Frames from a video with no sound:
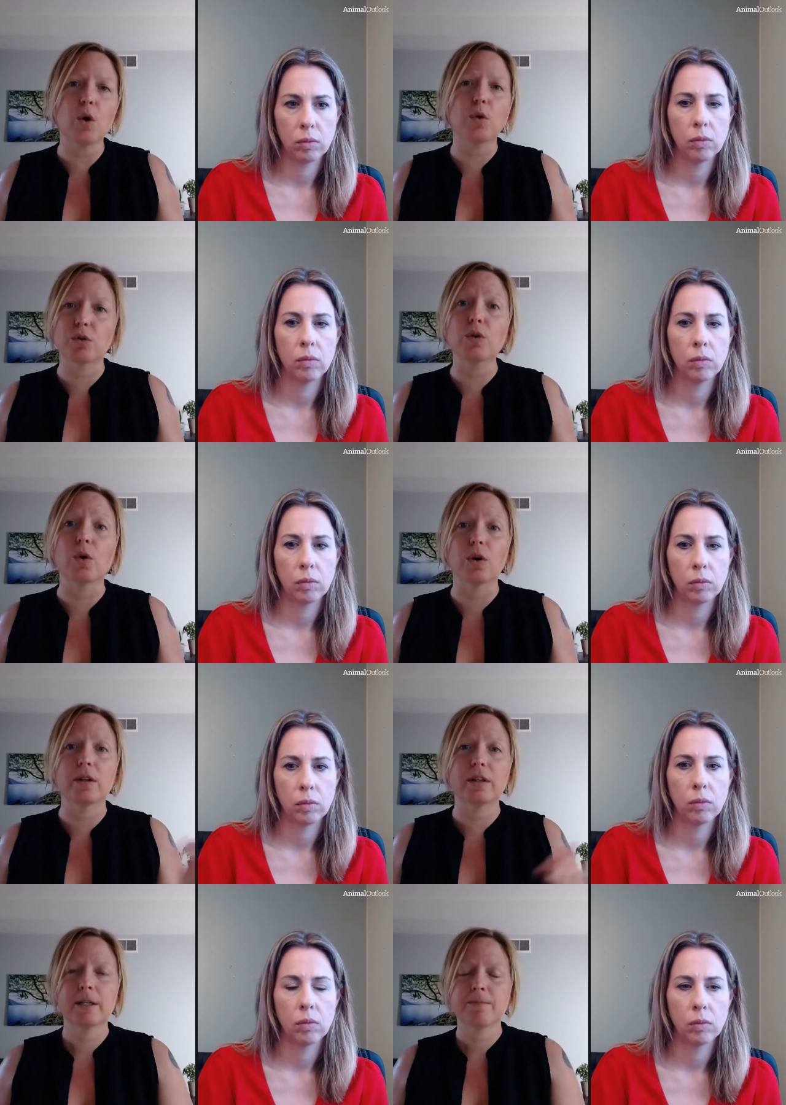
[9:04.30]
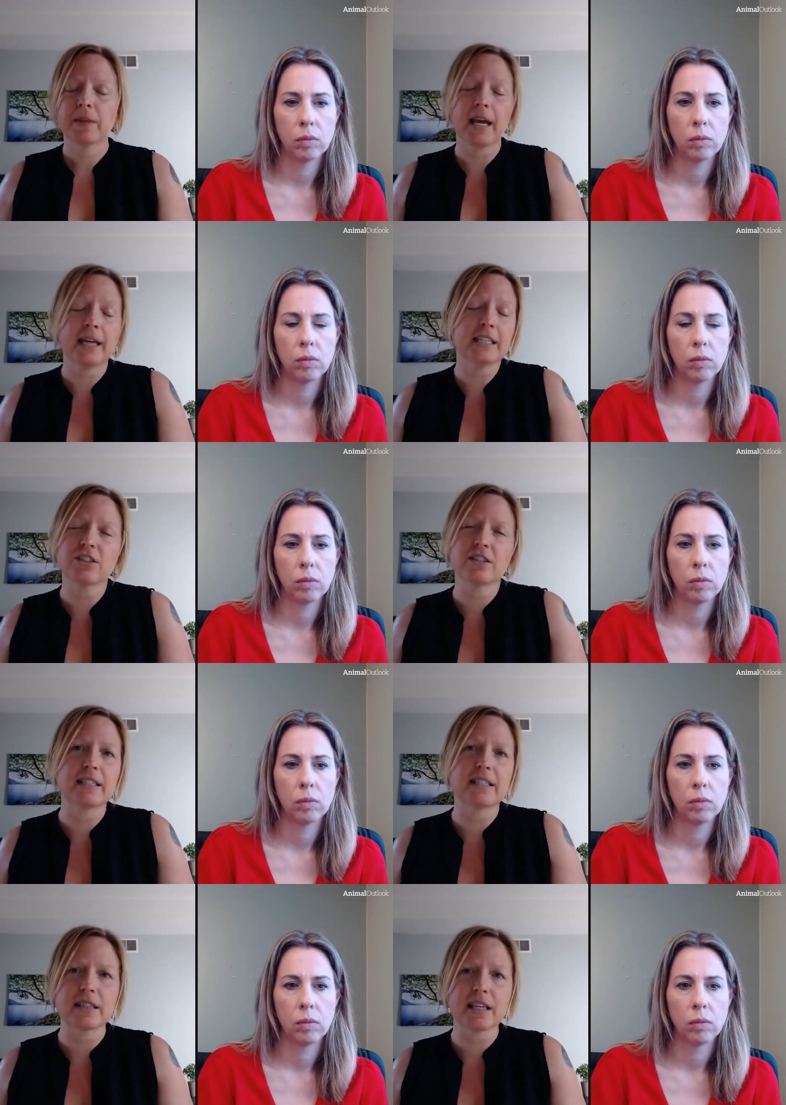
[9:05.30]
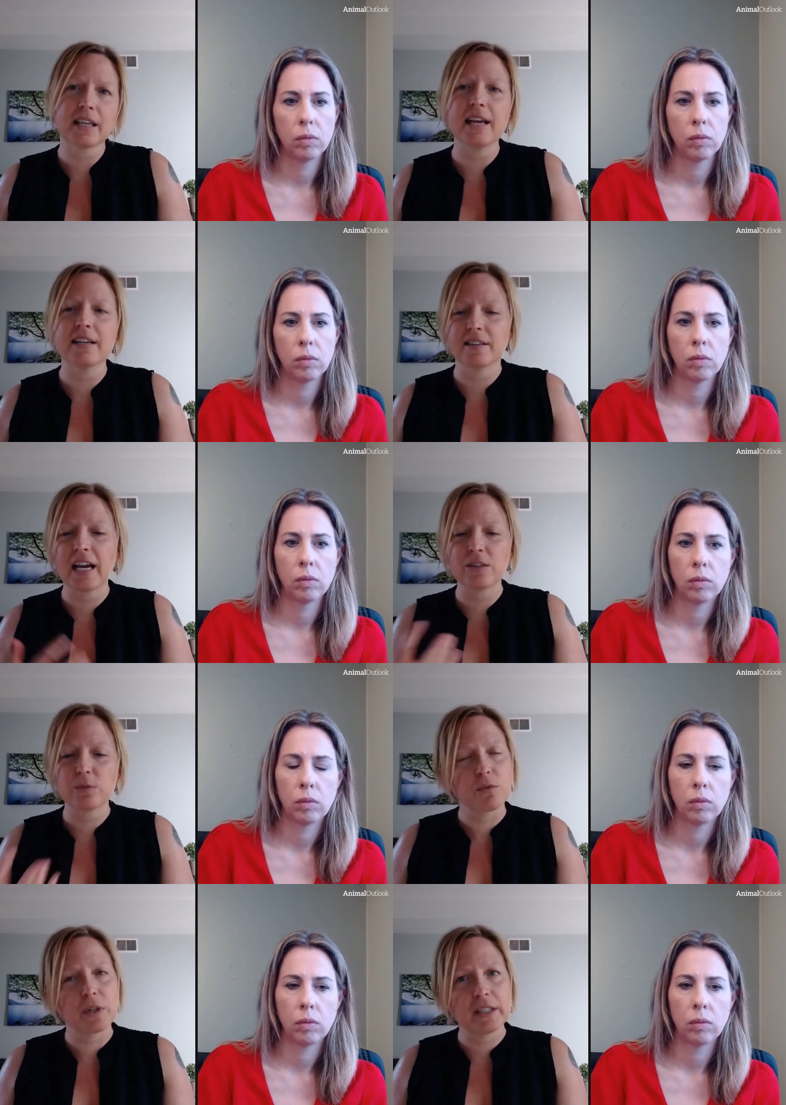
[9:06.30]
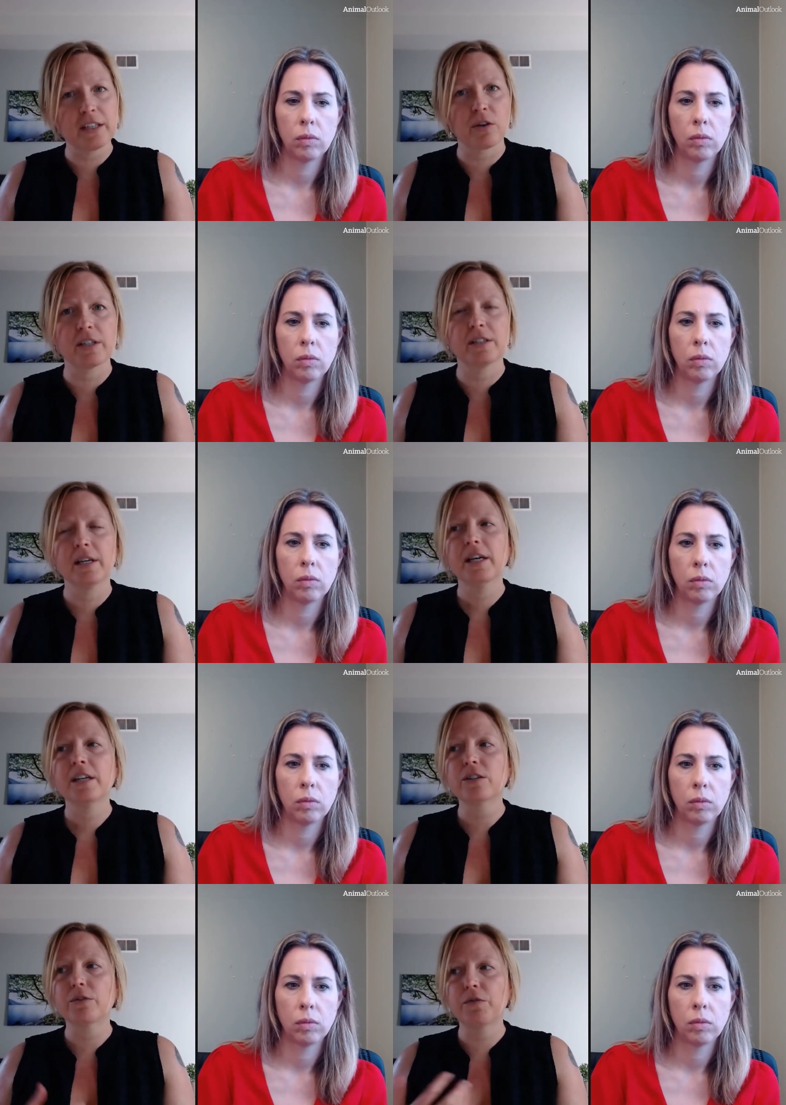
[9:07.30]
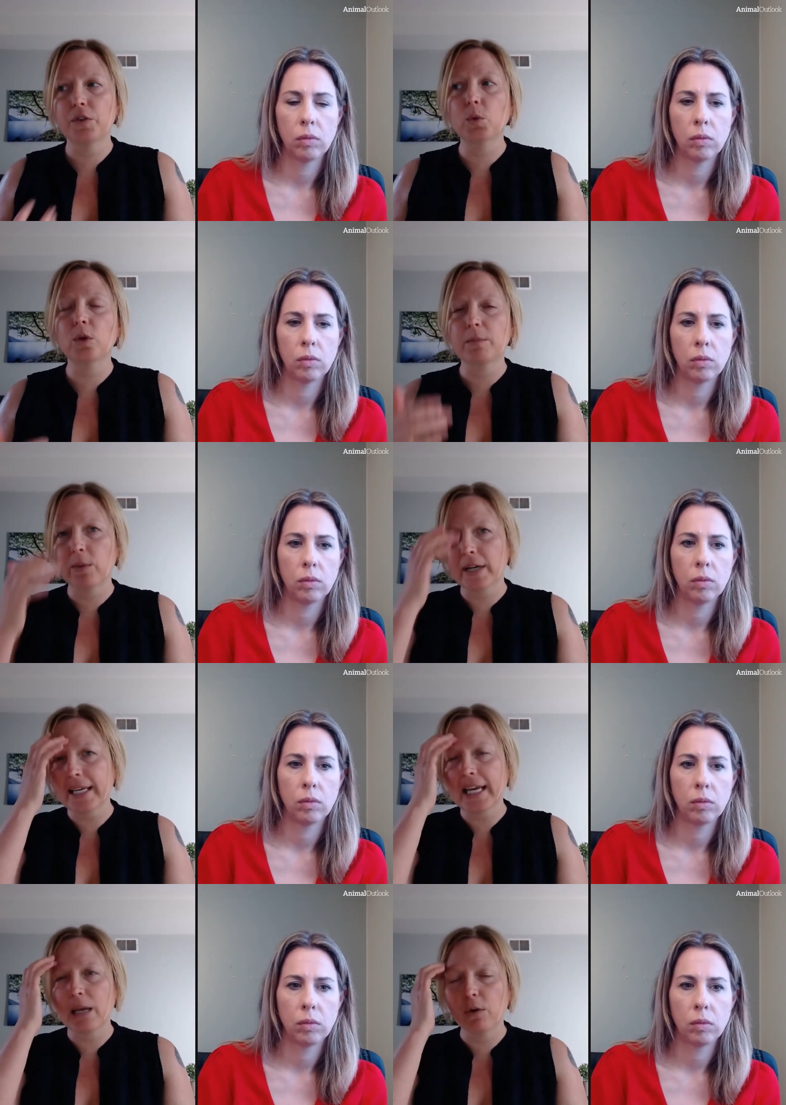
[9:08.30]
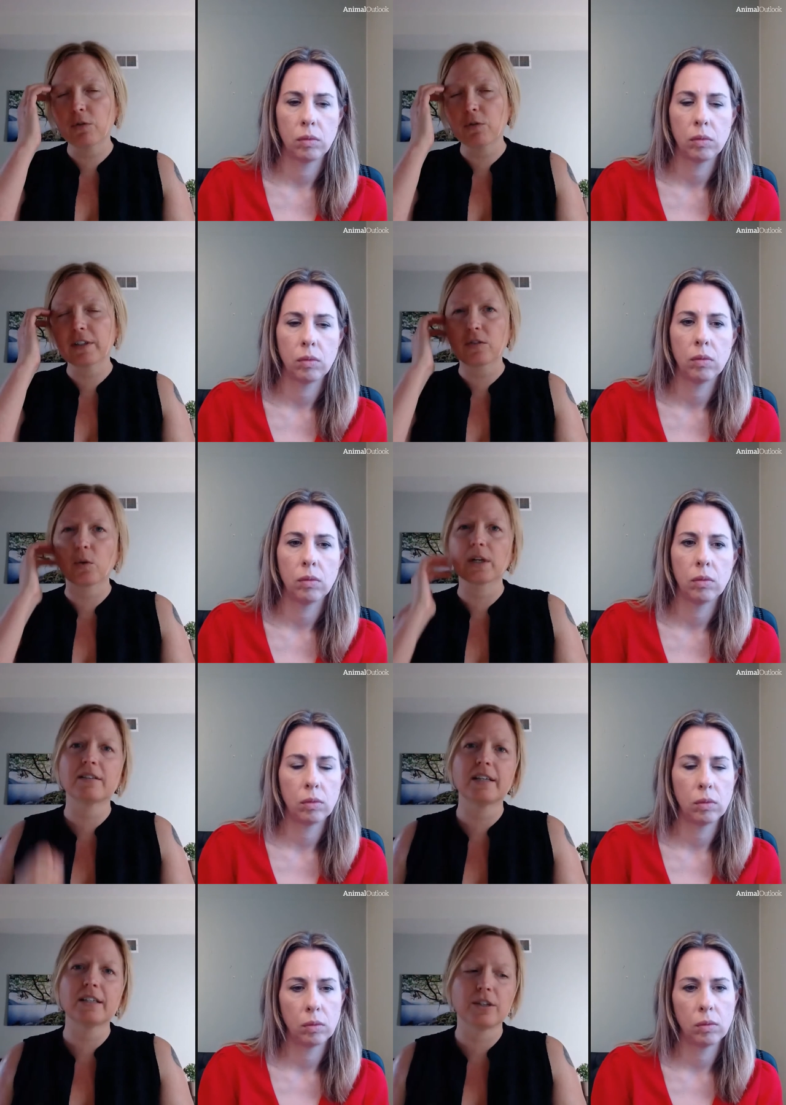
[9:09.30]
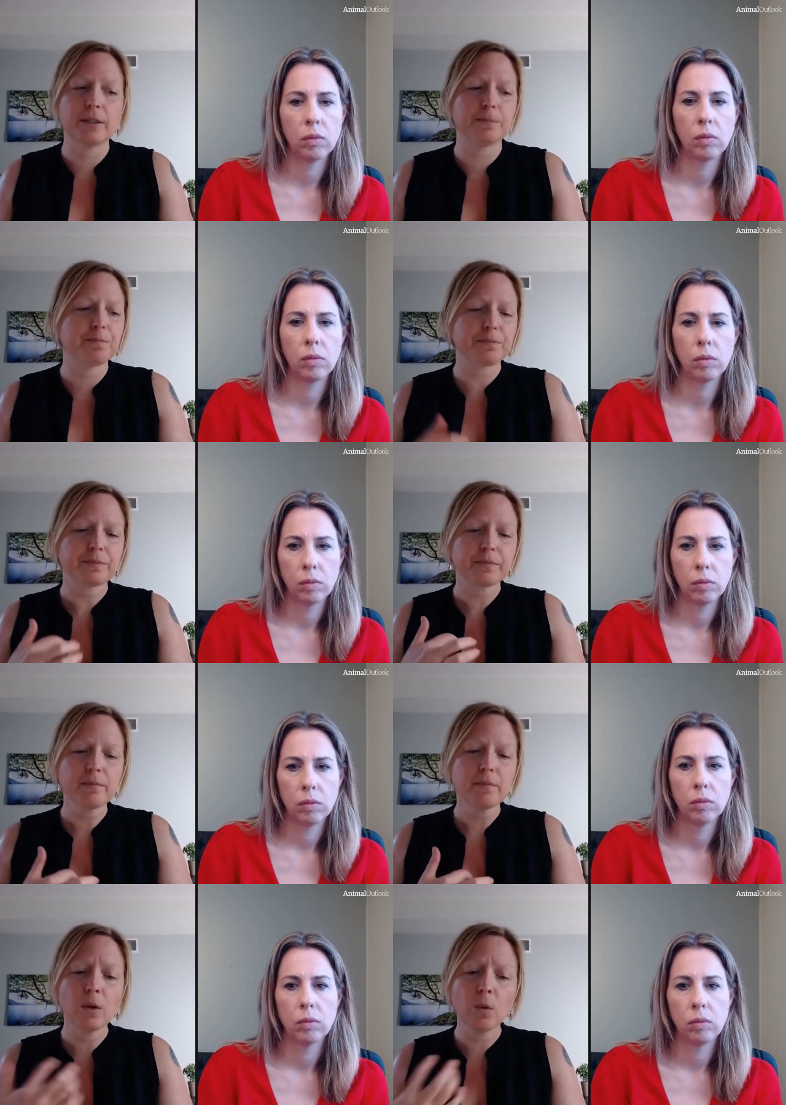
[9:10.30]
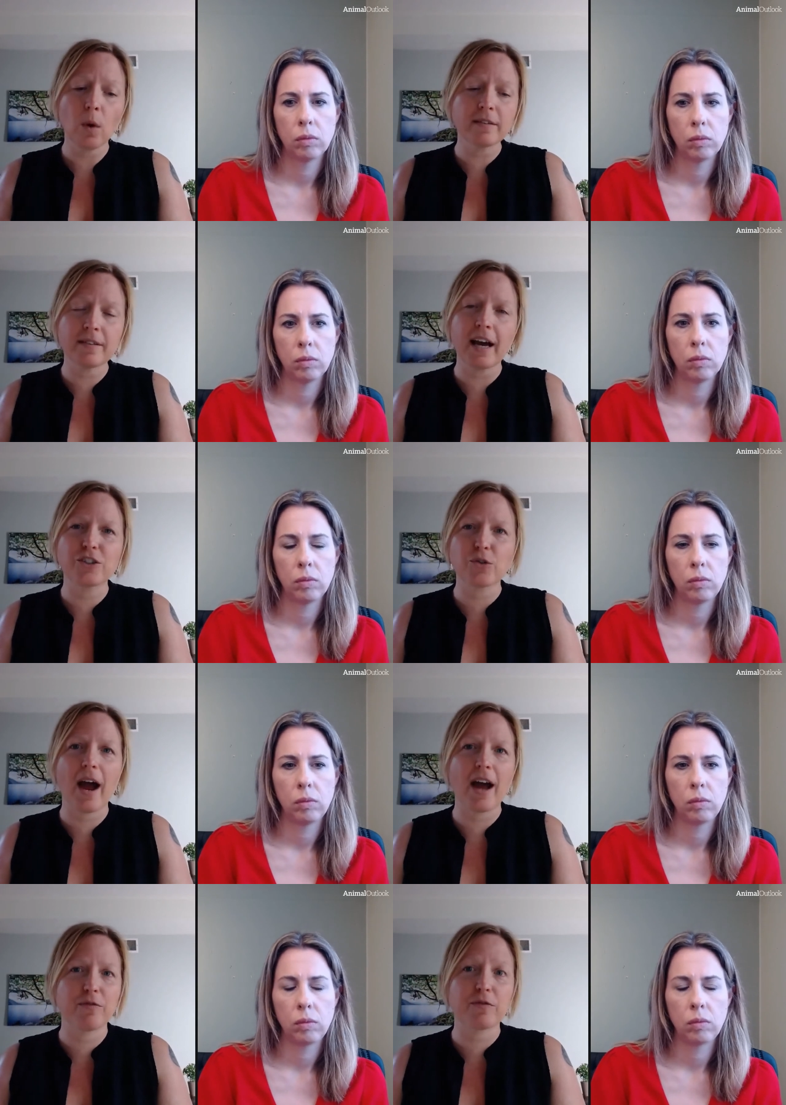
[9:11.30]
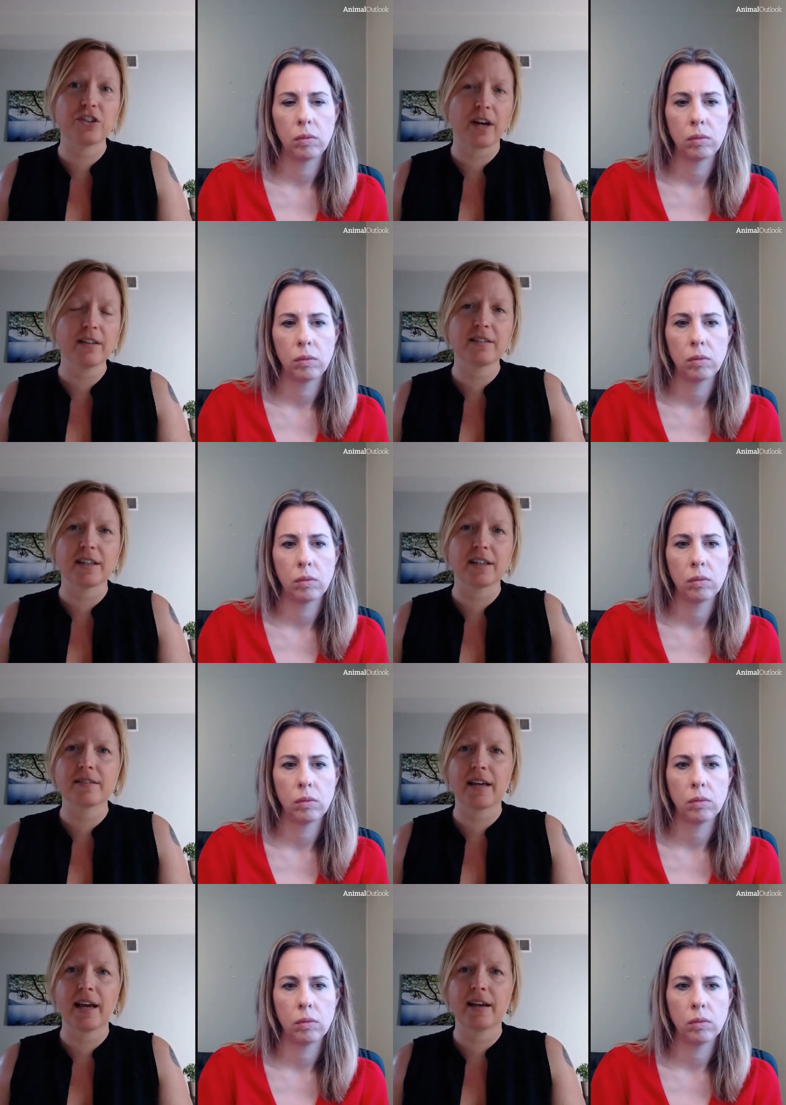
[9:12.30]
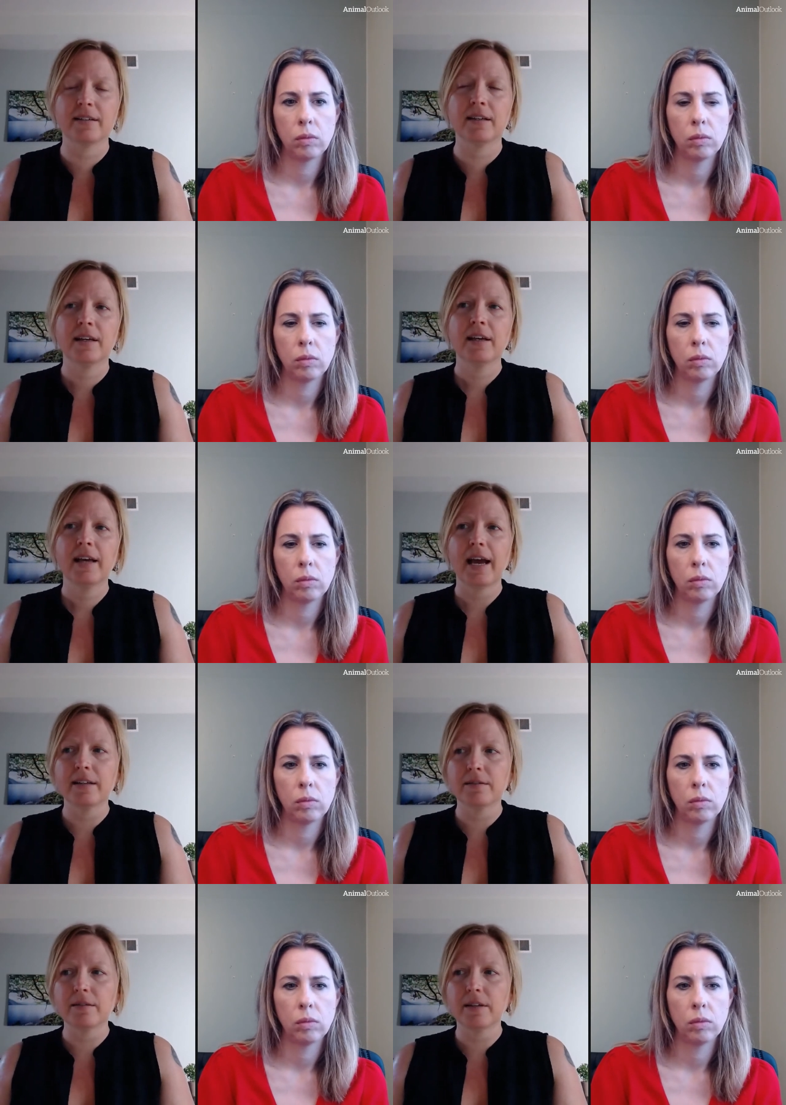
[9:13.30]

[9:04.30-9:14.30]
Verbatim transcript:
Speaker 1: cruel. And it just isn't the case. And that's what really started to fuel me when I came over to this organization was that drive for justice and and